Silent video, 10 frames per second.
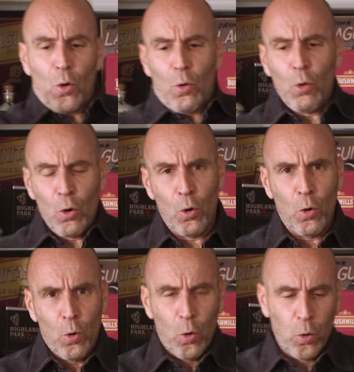
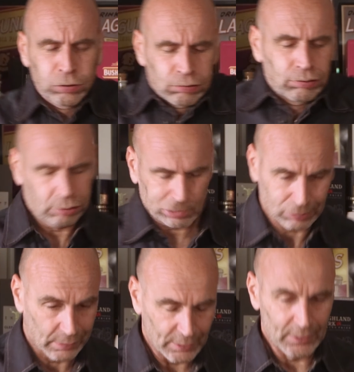Woo!
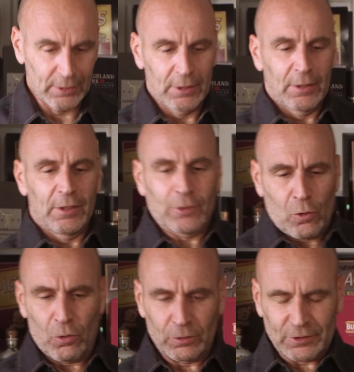
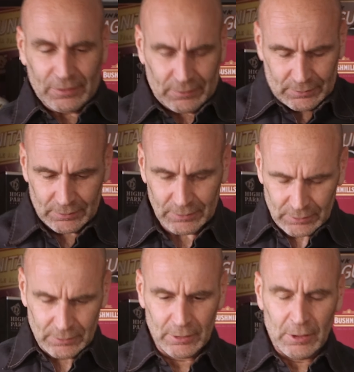Cold.
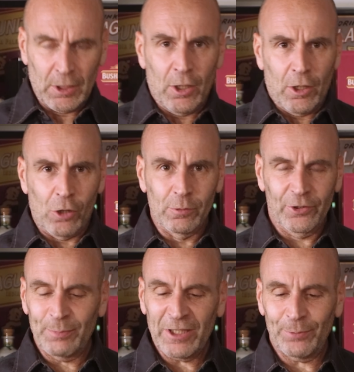
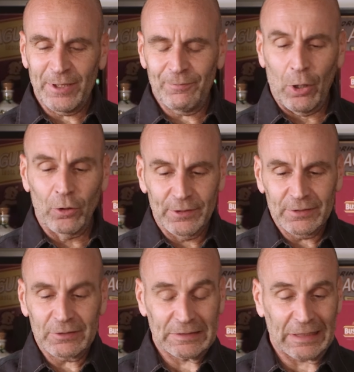Always makes me feel,
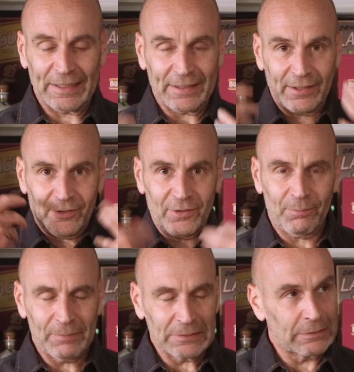it's like,
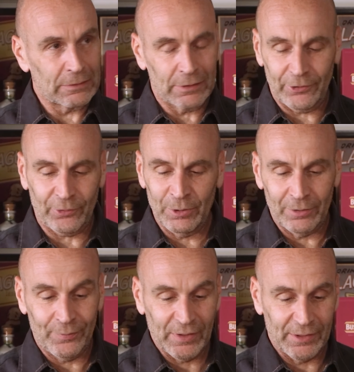it's a
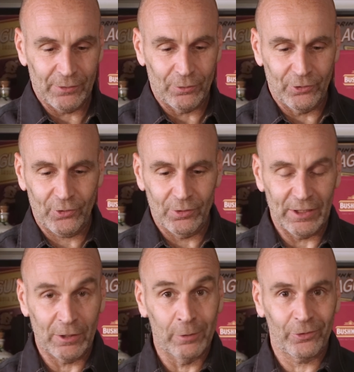weird feeling that goes through
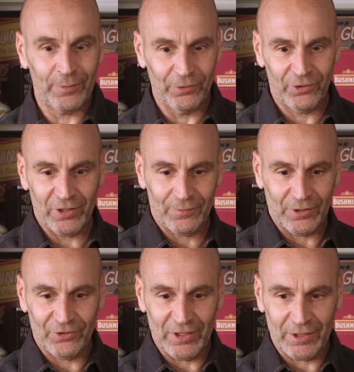me. I almost feel sick for
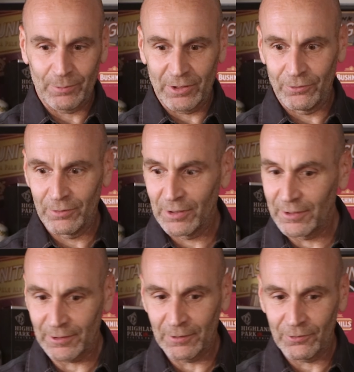a second when I do
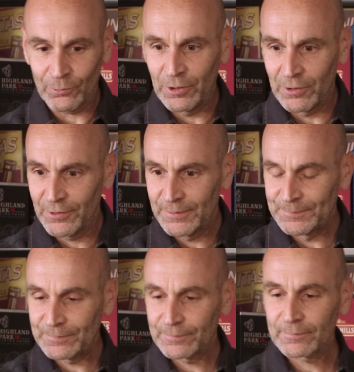that, you know, it's weird.
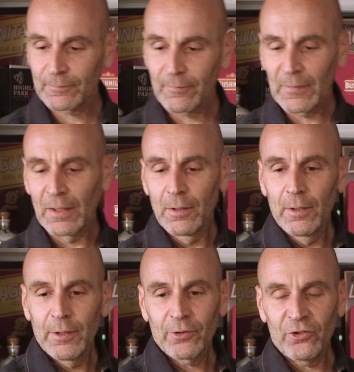
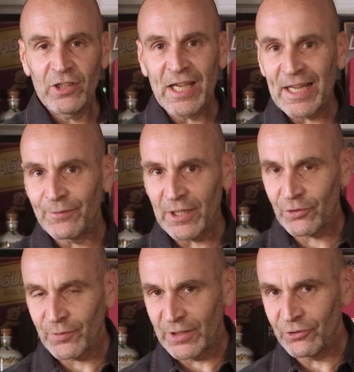I see
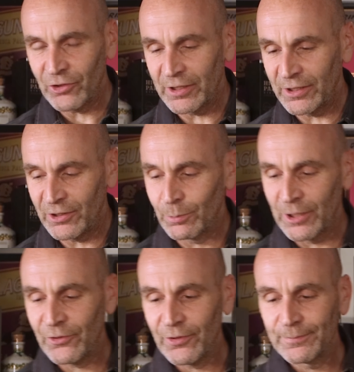adverts for insulated
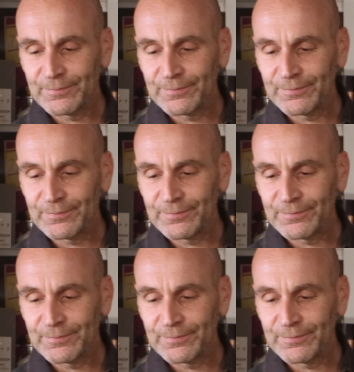ones.